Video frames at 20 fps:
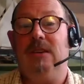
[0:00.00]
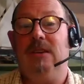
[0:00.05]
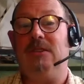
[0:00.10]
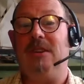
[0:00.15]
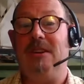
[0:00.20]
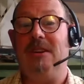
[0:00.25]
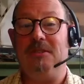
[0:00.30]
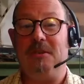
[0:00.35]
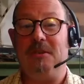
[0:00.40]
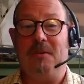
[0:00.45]

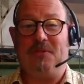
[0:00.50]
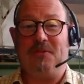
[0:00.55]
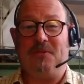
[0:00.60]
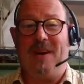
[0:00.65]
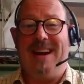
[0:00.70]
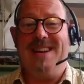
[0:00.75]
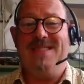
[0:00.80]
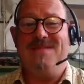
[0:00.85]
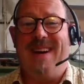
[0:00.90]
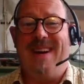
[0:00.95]
exciting, I'm
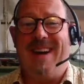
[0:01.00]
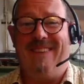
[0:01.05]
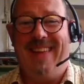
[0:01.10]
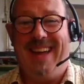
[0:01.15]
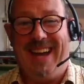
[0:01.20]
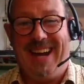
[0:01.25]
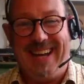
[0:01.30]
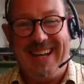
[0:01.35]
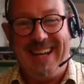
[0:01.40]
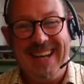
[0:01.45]
afraid, about
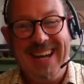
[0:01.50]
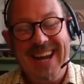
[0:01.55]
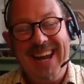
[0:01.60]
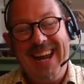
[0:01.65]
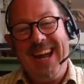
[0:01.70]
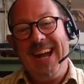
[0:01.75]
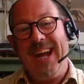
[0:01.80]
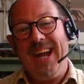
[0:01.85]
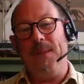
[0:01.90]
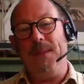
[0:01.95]
that.
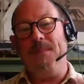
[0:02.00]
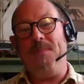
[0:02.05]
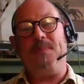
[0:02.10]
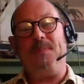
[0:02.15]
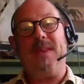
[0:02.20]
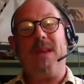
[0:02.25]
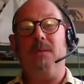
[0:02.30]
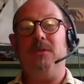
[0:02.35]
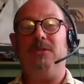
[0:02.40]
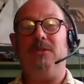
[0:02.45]
Um,
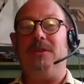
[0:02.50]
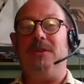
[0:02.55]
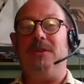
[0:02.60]
was